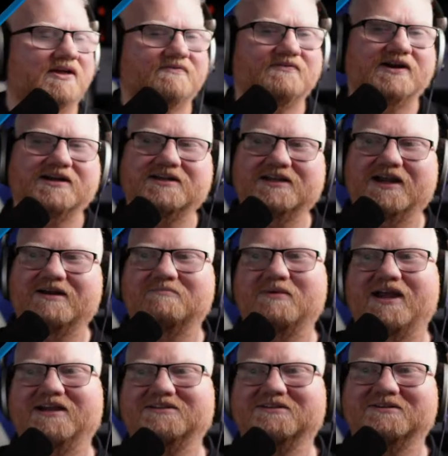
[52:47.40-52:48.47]
well I finally got
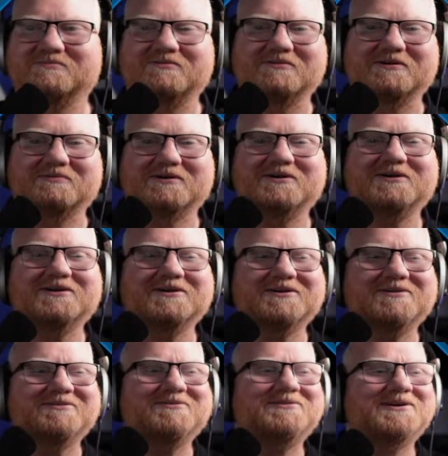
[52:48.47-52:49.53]
back to the point
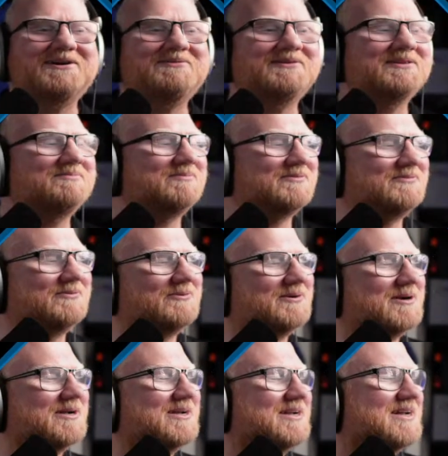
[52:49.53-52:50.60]
where I was
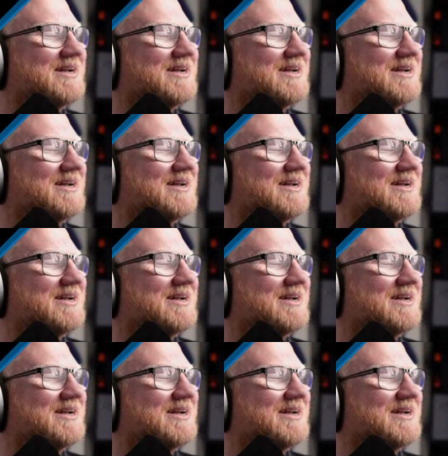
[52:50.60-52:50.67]
before,